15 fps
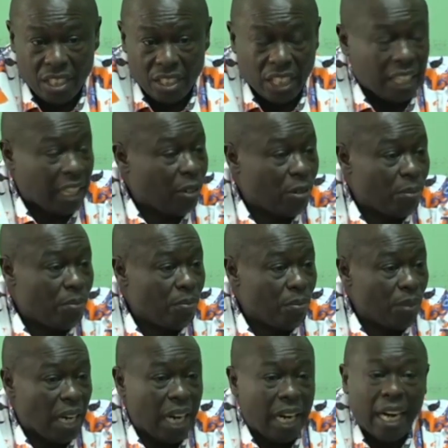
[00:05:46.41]
that
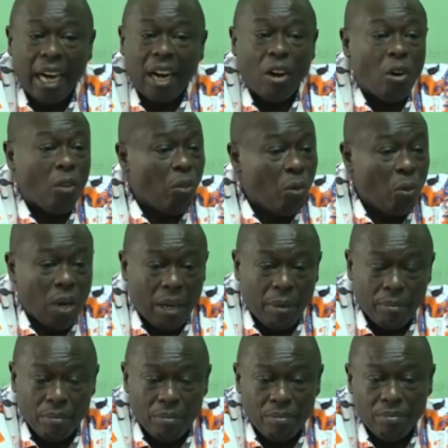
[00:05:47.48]
I'm, though
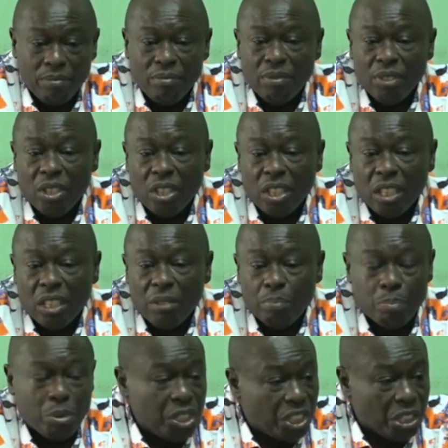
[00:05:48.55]
I'm
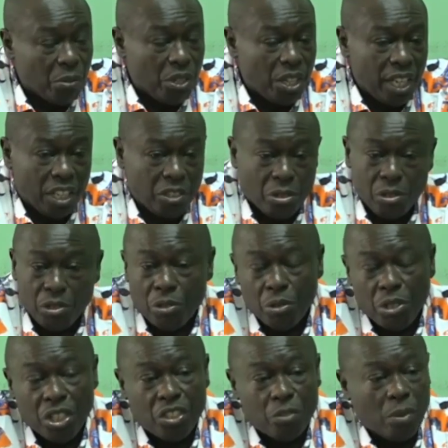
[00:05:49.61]
busy with the national
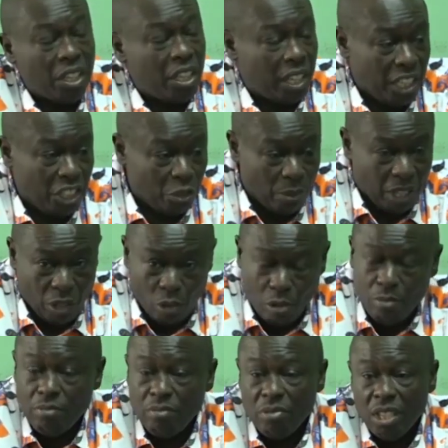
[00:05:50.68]
duties, Mathira is my
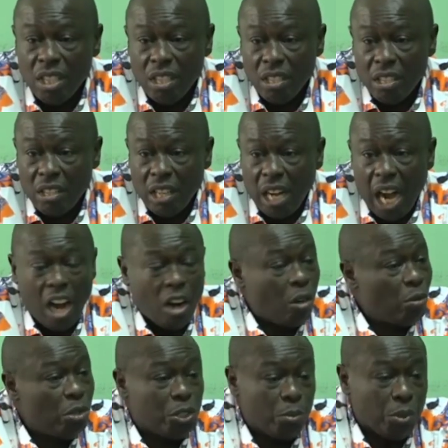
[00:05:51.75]
home. I'll
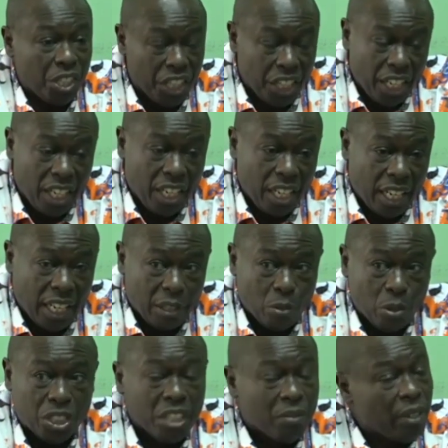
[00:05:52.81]
always be here, and
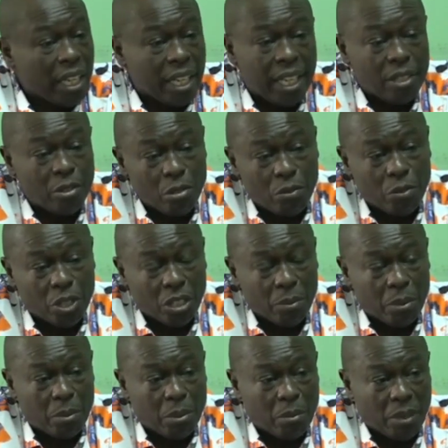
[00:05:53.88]
whatever I can do for the
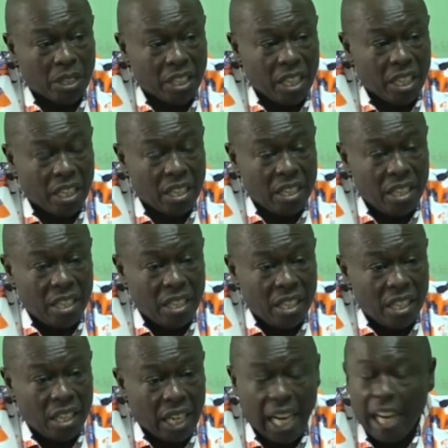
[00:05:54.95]
people of Mathira,
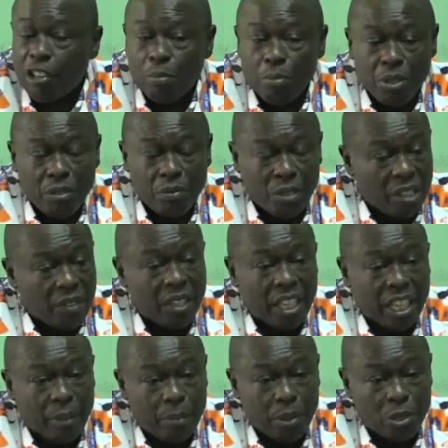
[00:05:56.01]
I'll be very,
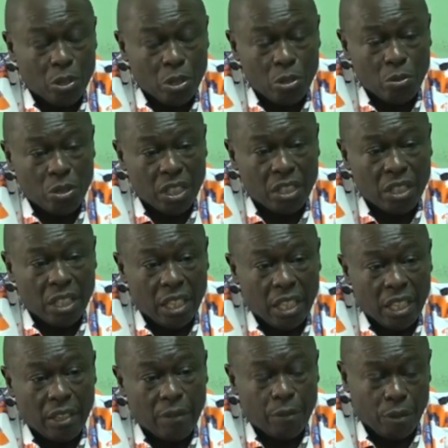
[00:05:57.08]
very happy to do it
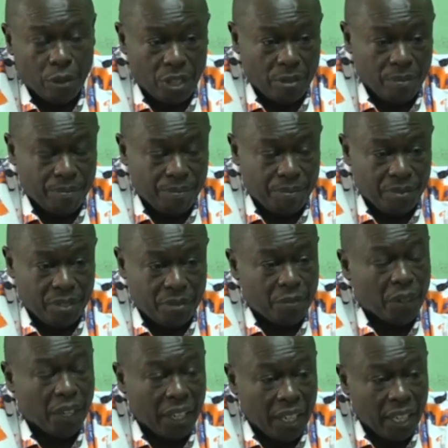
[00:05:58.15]
uh, for them.
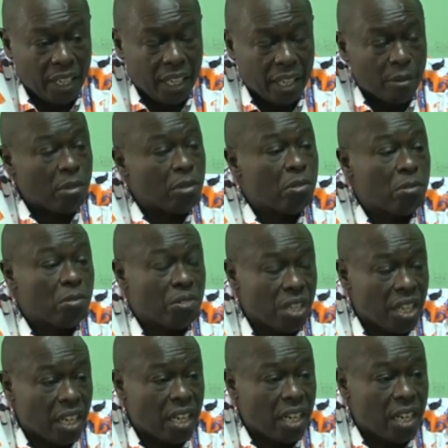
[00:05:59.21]
Finally, I want to
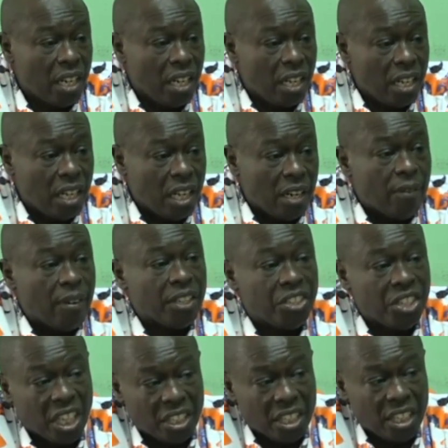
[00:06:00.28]
thank my
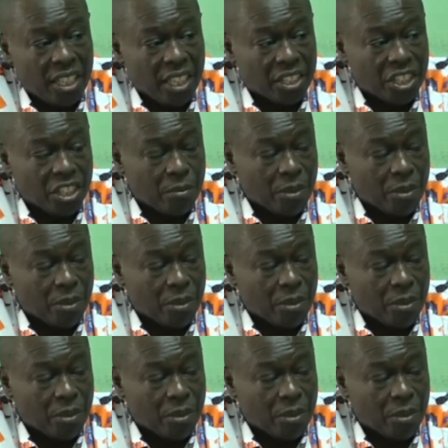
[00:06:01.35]
church leaders